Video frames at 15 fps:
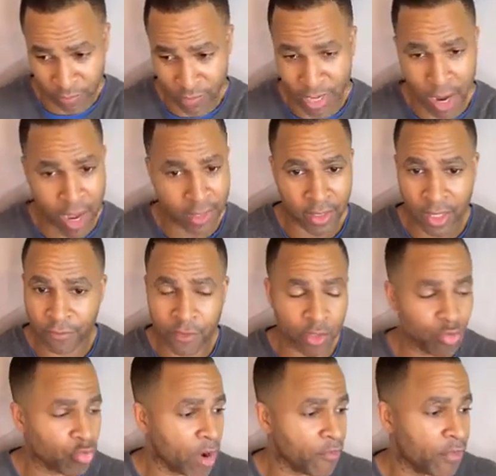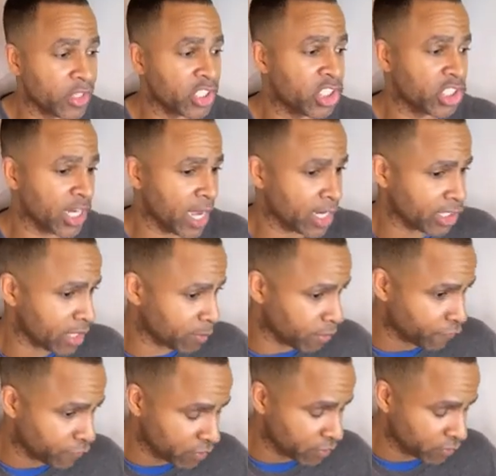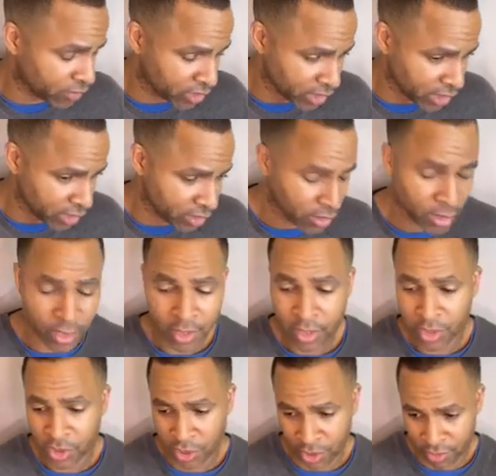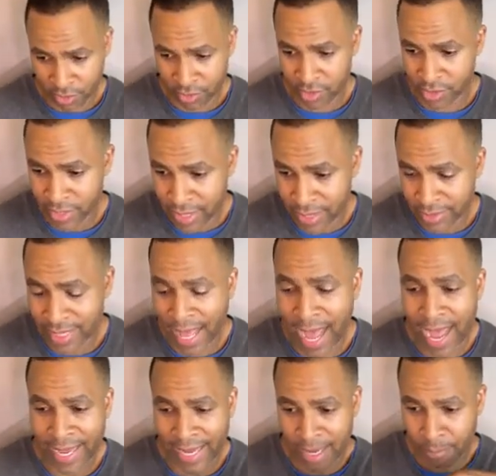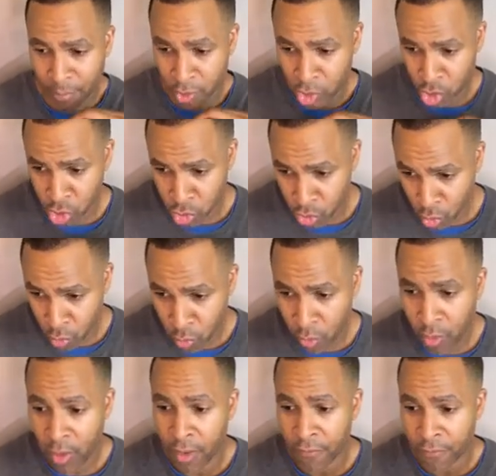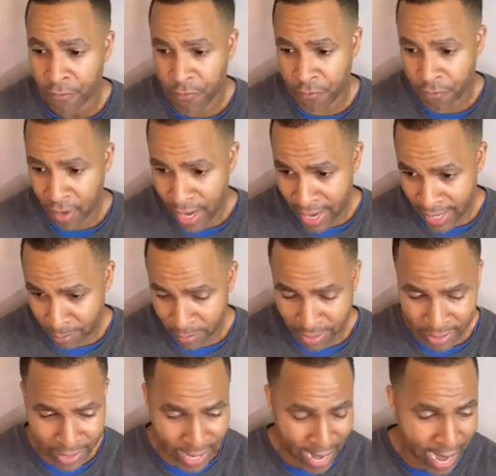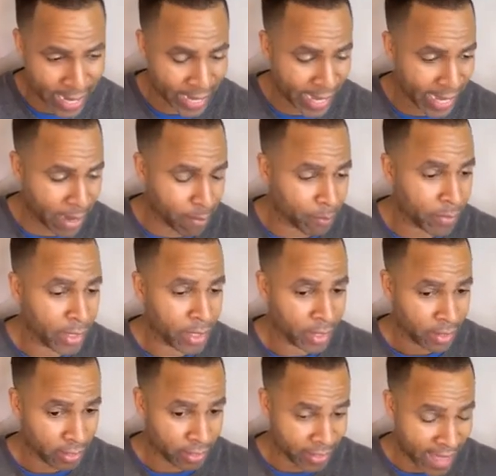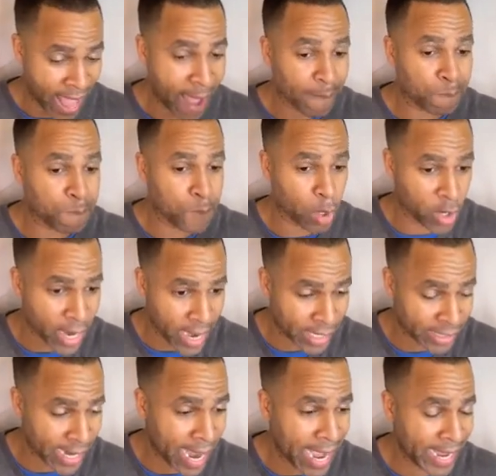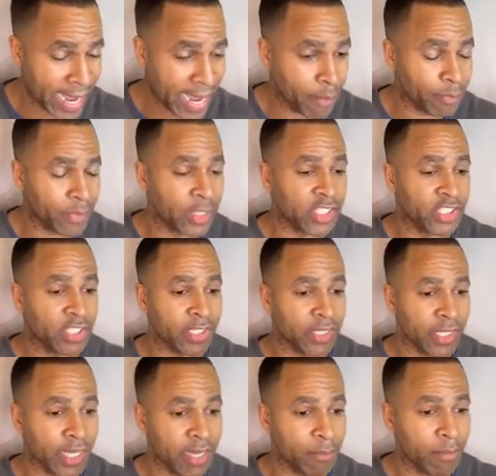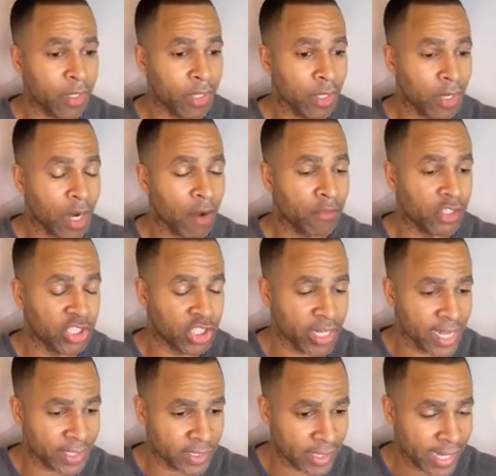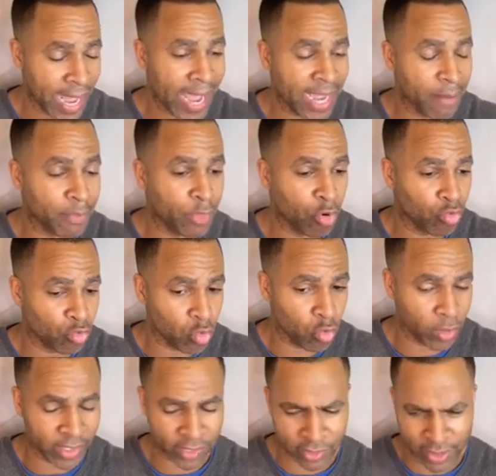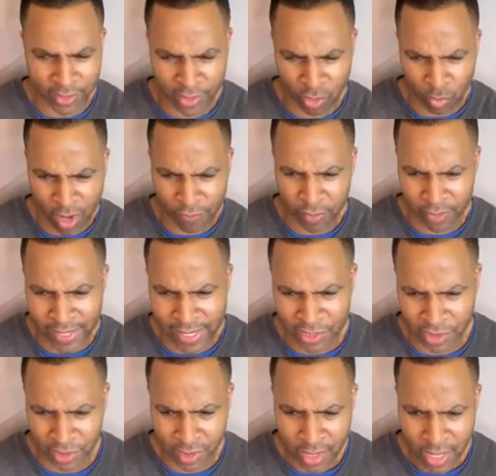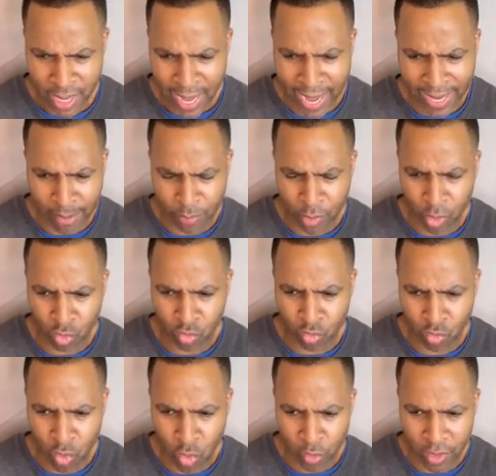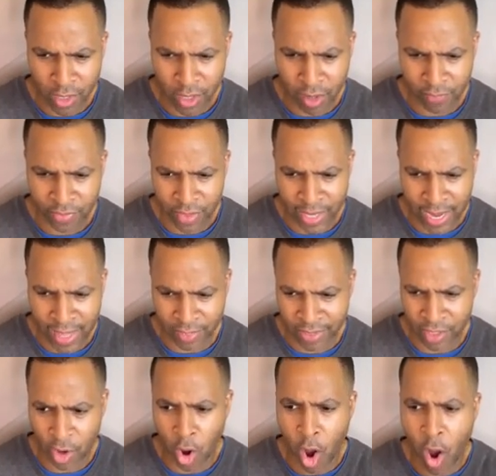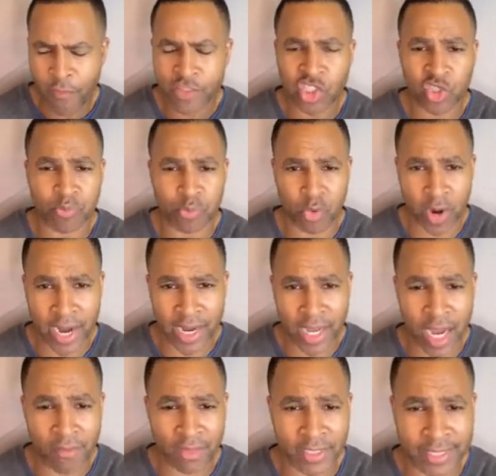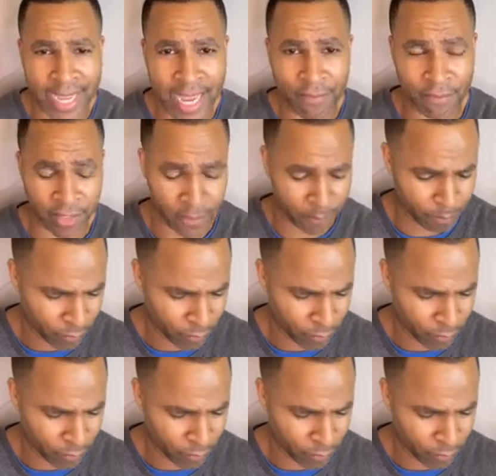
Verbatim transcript: I love to reference John chapter 15. Jesus says, I am the true vine, meaning I am that branch. I am the stem of Jesse. I am the root. He says in Revelation, I am the root of and the offspring of David.